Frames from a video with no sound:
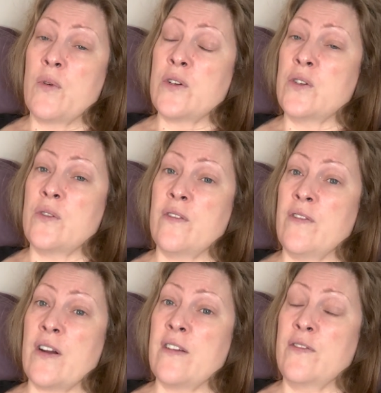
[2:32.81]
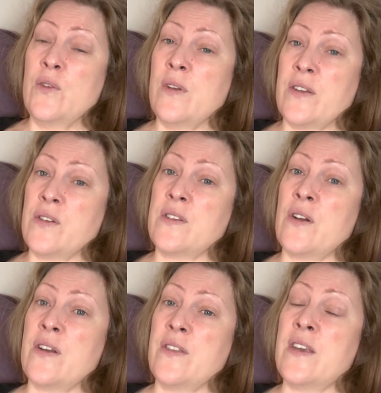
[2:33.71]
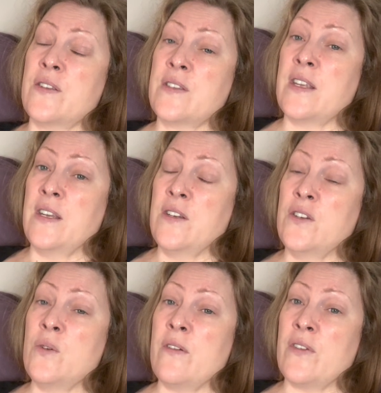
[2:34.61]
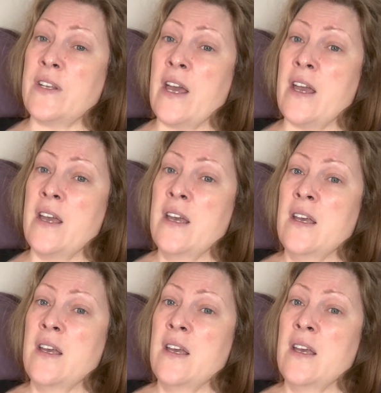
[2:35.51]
or do the very few necessary things they need to do every day,